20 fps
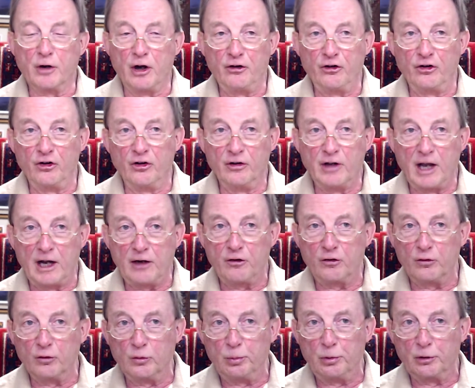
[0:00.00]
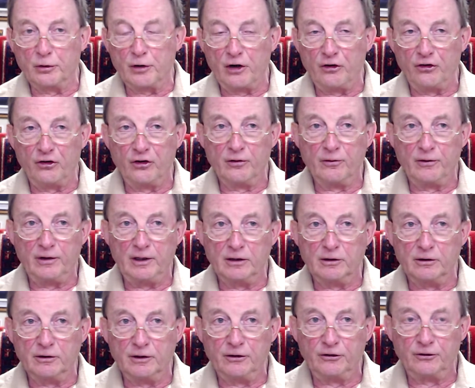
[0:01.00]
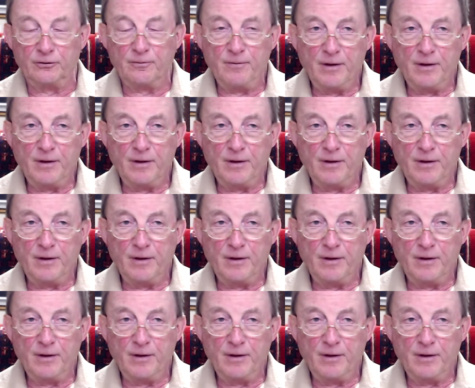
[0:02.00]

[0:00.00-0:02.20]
natural progression of the illness,